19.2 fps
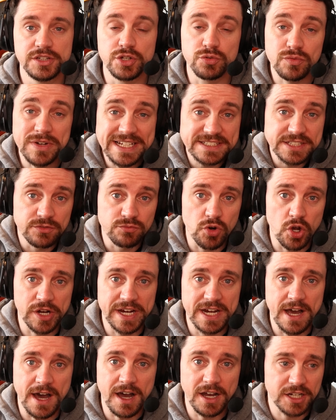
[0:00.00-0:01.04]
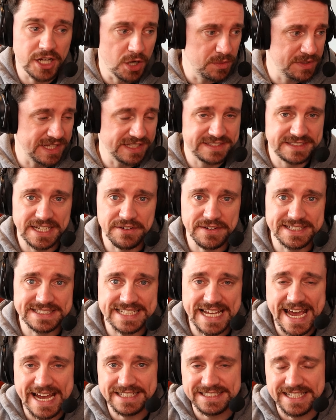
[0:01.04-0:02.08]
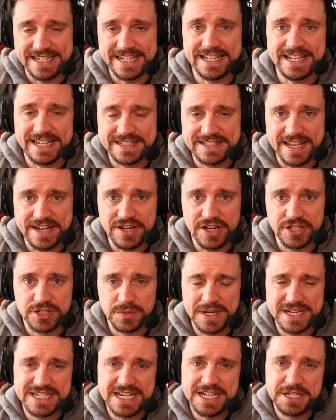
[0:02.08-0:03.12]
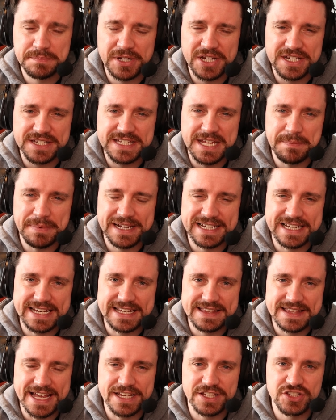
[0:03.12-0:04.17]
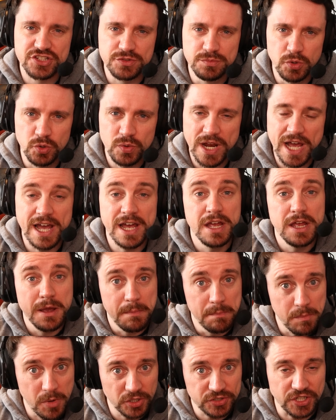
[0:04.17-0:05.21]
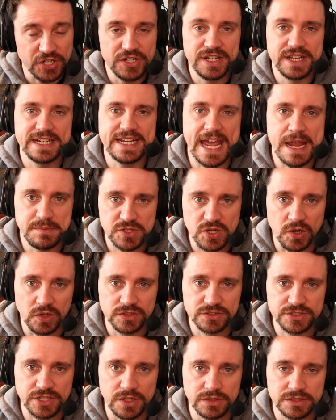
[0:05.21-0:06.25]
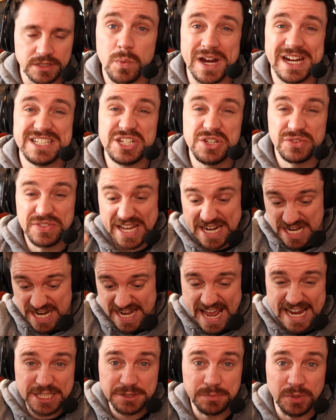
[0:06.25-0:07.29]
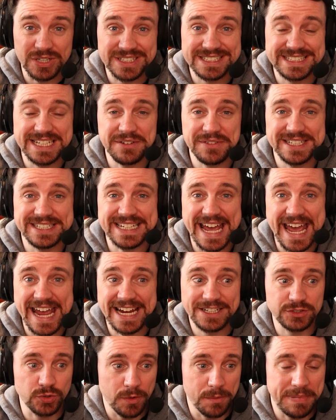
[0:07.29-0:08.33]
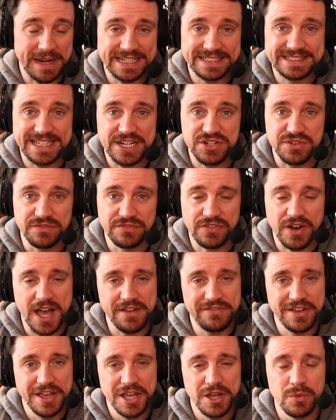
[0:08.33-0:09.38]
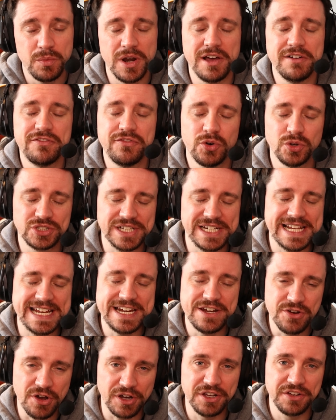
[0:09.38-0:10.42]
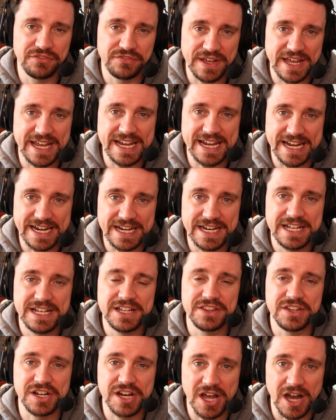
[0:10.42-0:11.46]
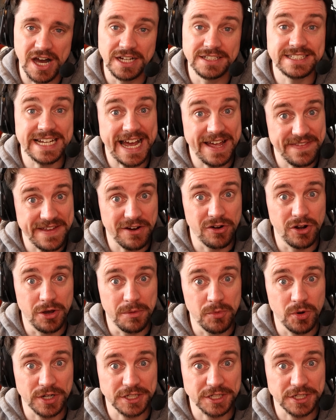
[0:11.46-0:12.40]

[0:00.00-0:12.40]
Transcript: The reason Rock and Argo with a Series S and a Nintendo Switch is because typically they're smaller, modern games consoles, whereas you think an Xbox Series X or a PlayStation 5 will unfortunately not fit in the carts, and they're a lot more